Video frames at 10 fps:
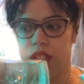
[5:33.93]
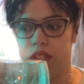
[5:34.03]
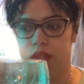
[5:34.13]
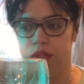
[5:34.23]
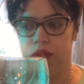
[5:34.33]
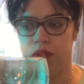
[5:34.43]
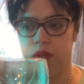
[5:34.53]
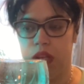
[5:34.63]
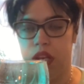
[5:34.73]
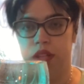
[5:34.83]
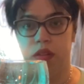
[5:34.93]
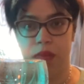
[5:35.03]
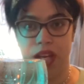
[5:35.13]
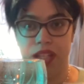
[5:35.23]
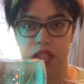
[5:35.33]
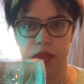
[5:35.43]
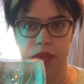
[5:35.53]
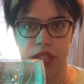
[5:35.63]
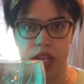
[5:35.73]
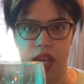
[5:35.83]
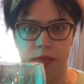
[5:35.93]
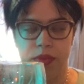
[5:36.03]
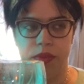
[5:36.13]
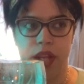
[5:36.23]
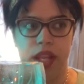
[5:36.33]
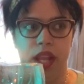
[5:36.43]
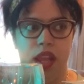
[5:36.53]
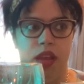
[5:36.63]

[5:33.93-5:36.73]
To allow your body to adapt, right?